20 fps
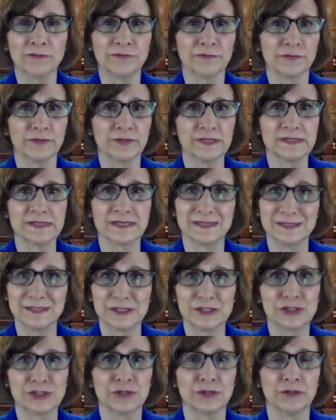for these
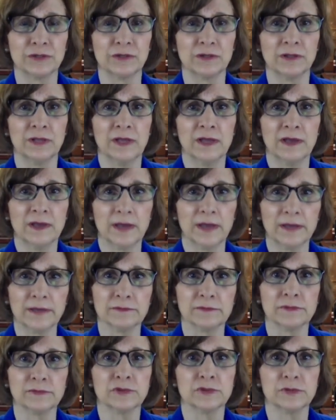additional uh,
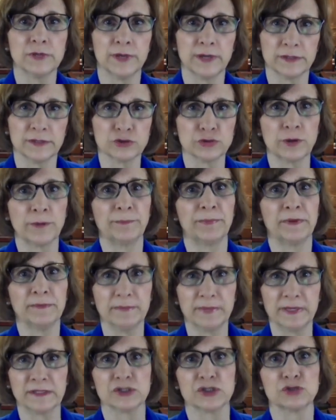uh, Trump
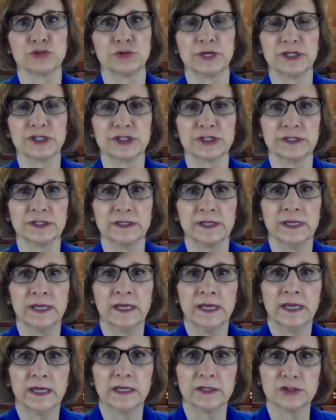administration
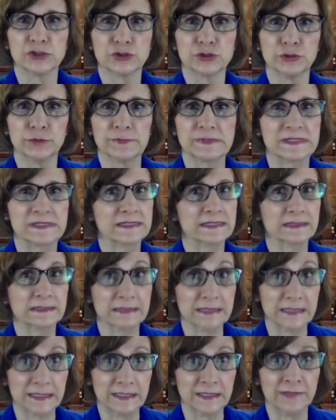uh, troops to
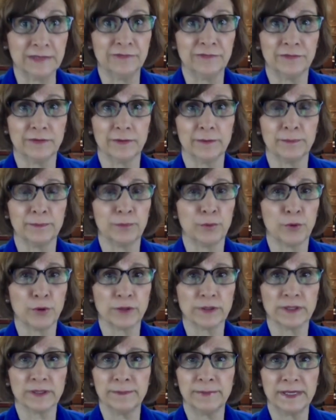leave
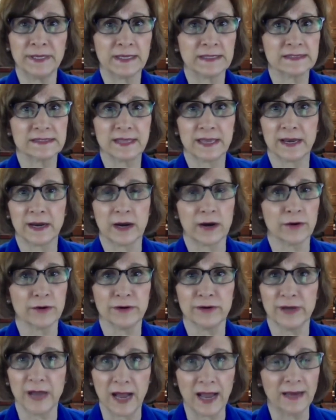Portland because they are
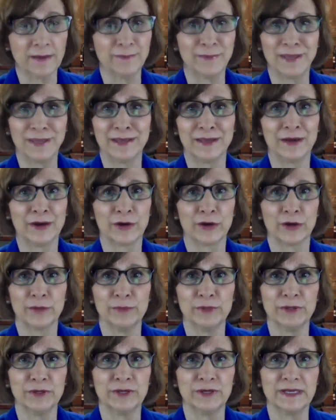not making our
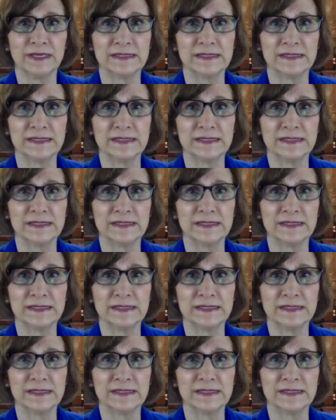community